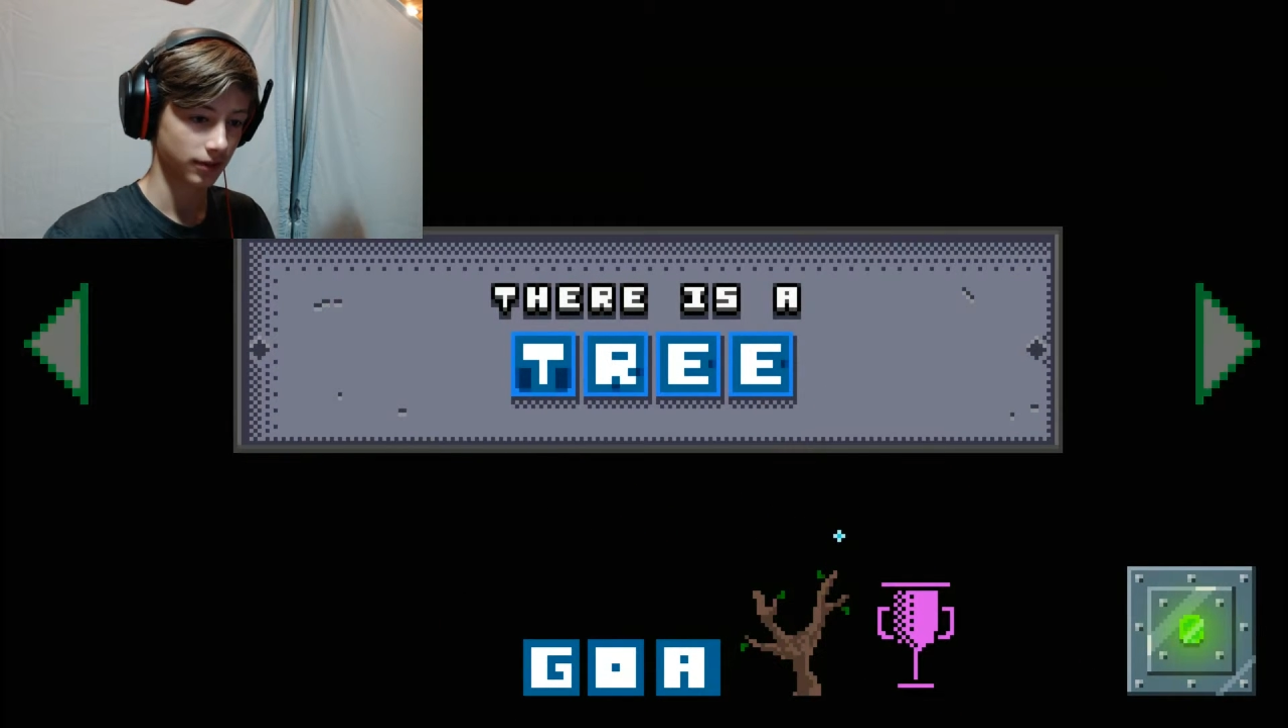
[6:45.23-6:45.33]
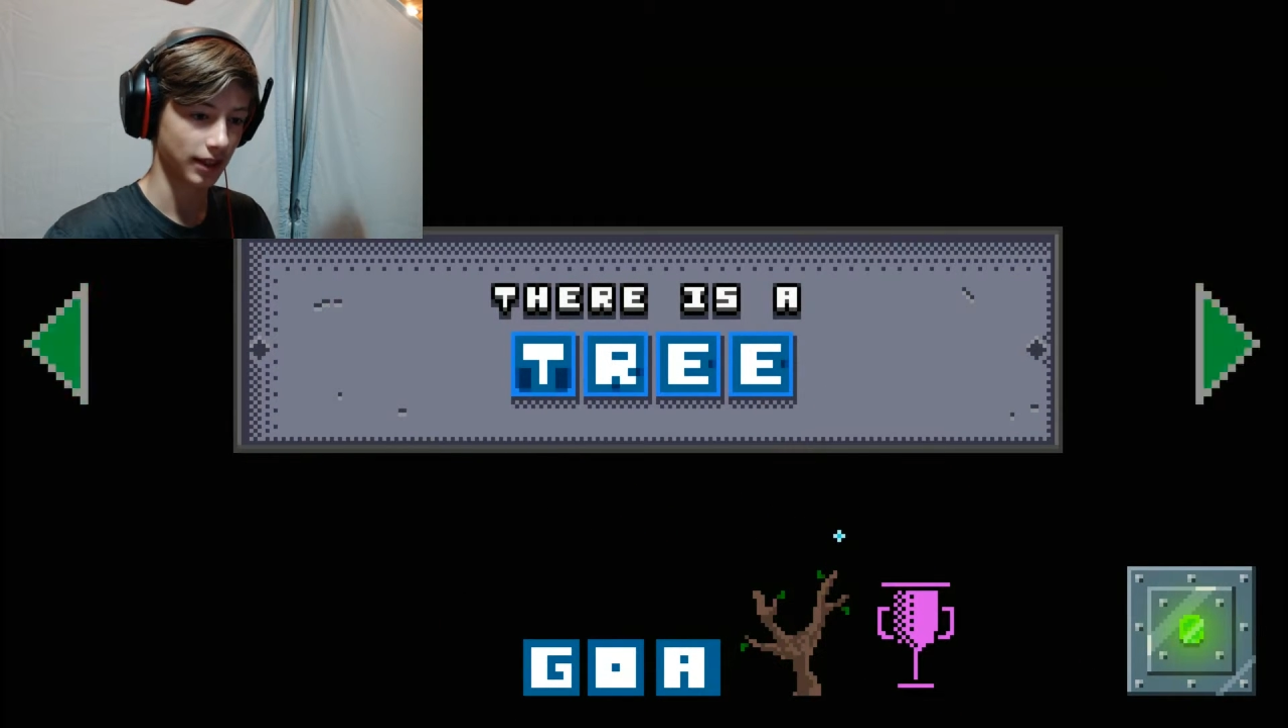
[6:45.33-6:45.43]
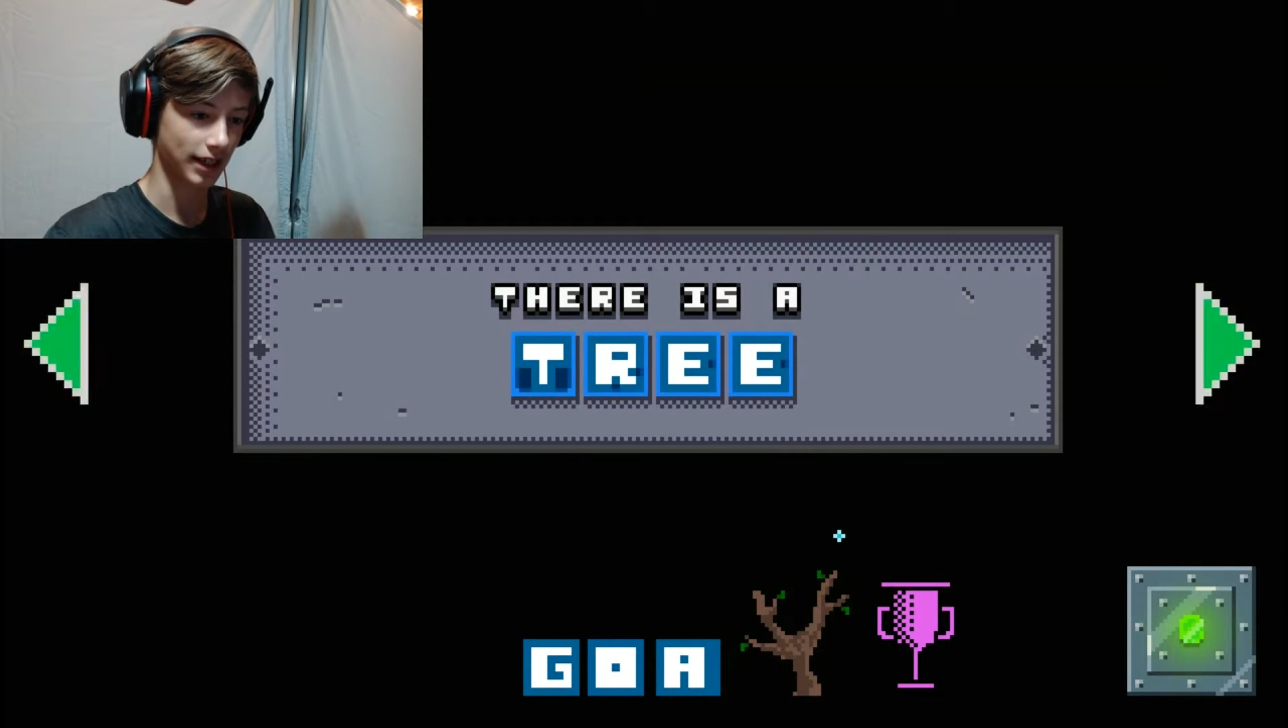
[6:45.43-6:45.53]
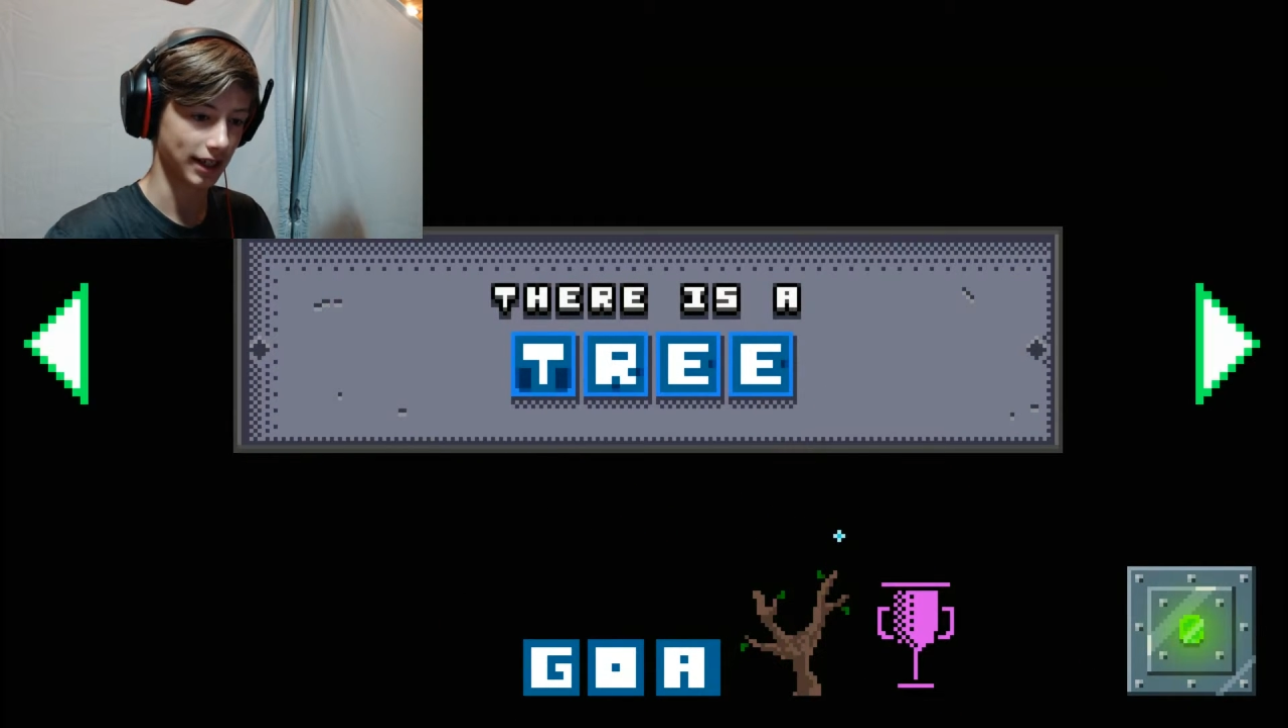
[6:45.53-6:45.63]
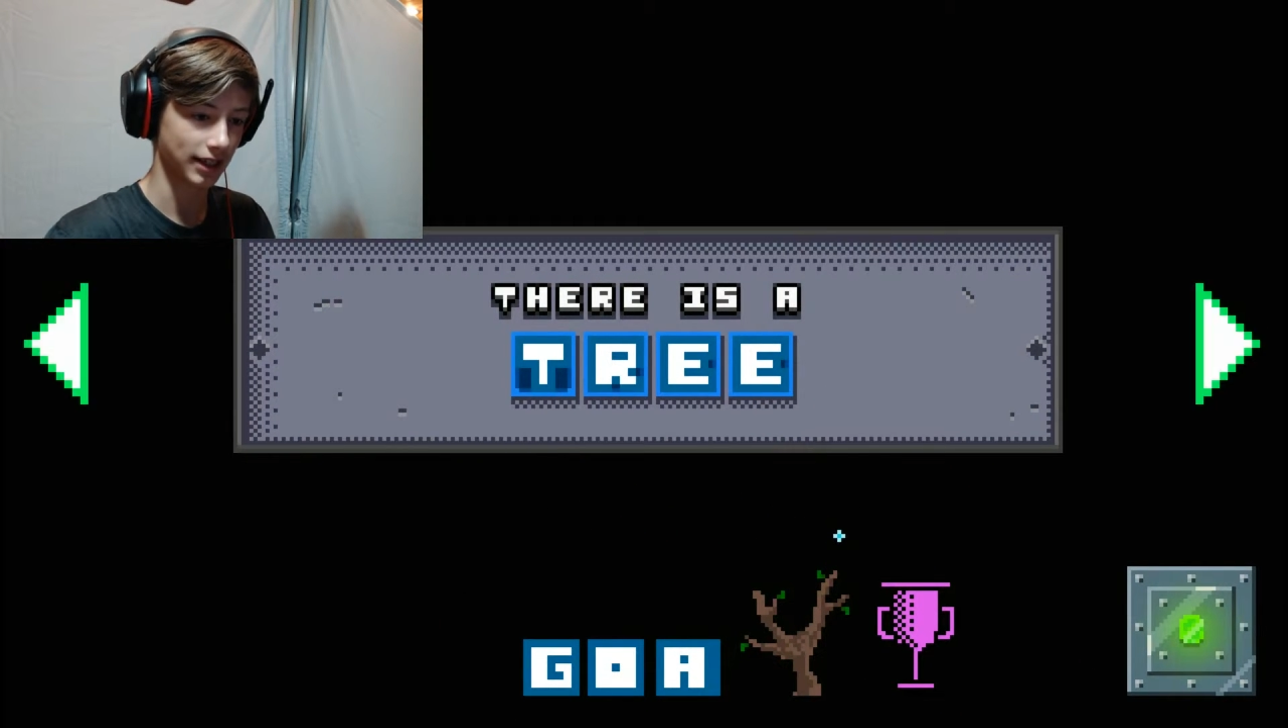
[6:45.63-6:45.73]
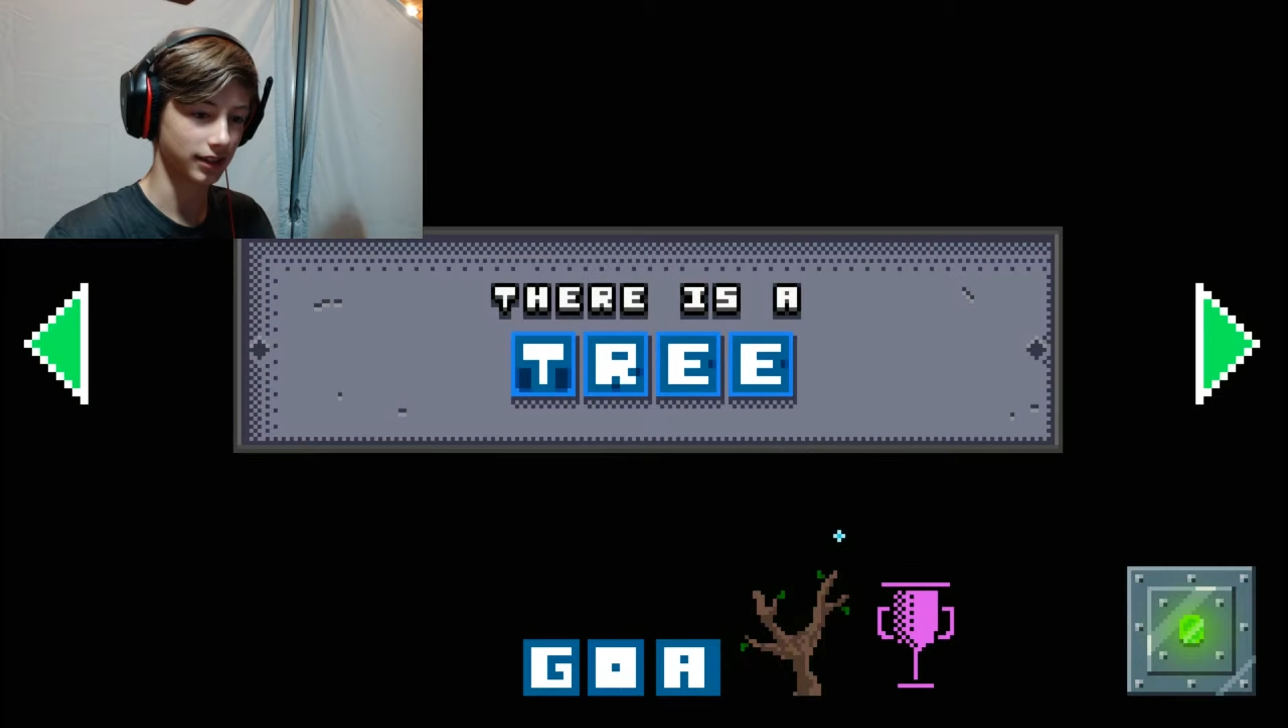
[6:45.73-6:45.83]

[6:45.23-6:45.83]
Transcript: Yeah,